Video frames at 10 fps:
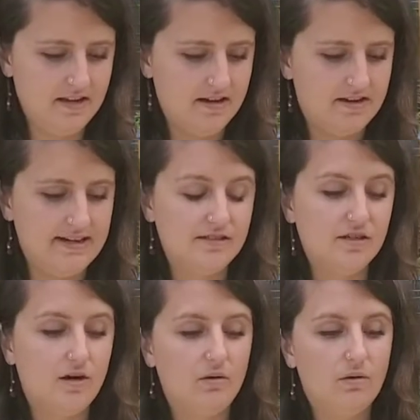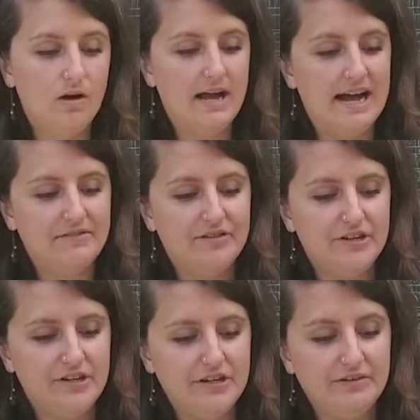All right, so
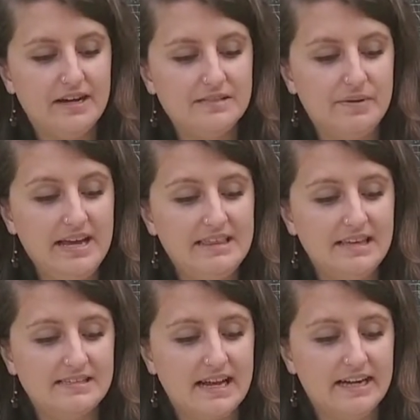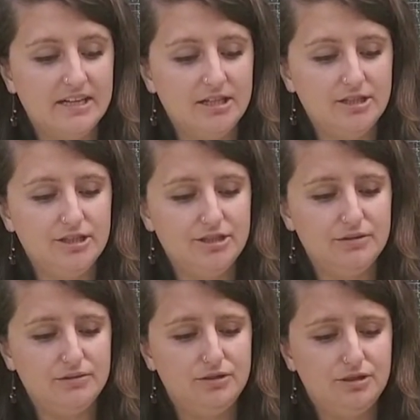after you guys make this, I encourage
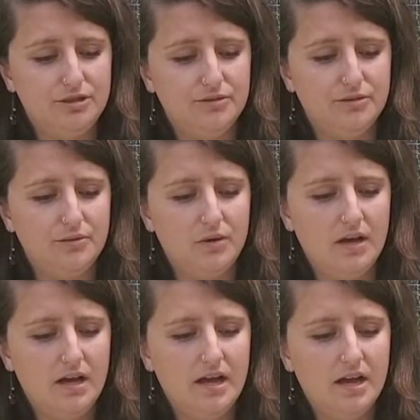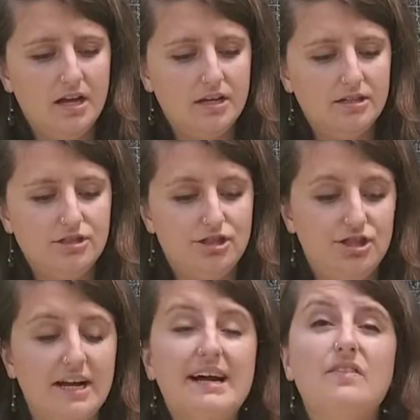you to
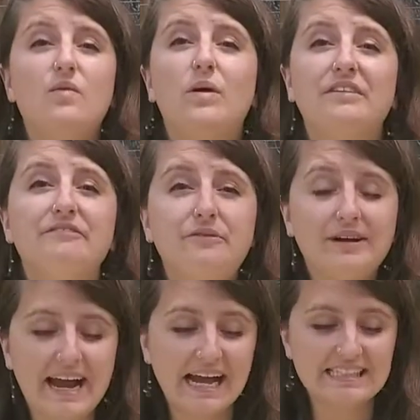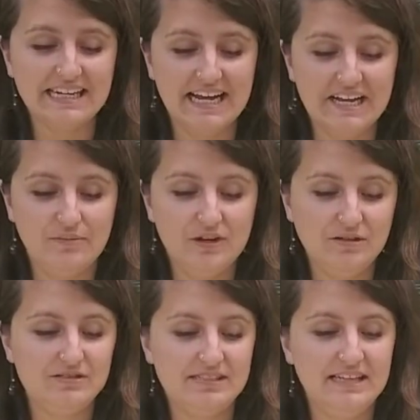check on the weather forecast, and when
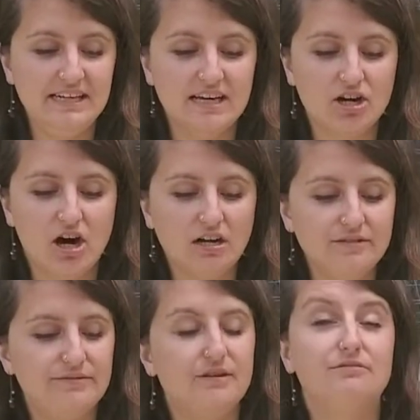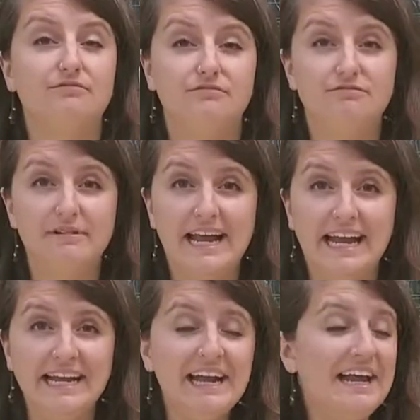you see it called for
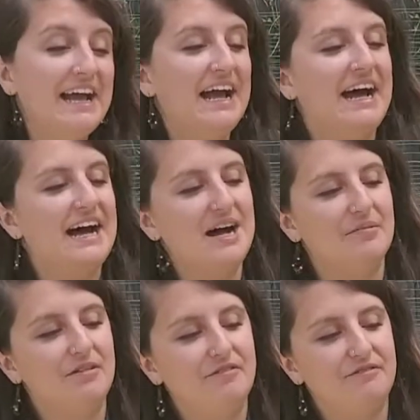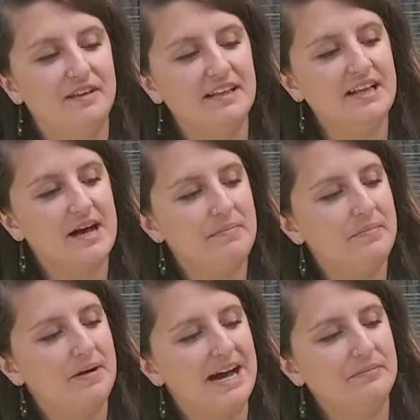rain, fill up the
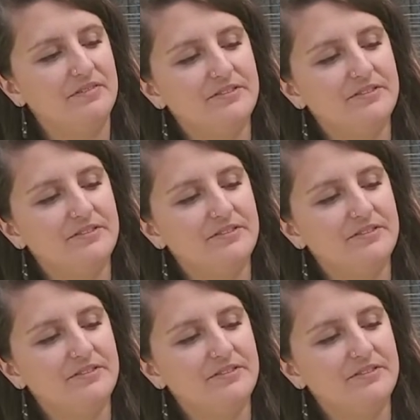bottom of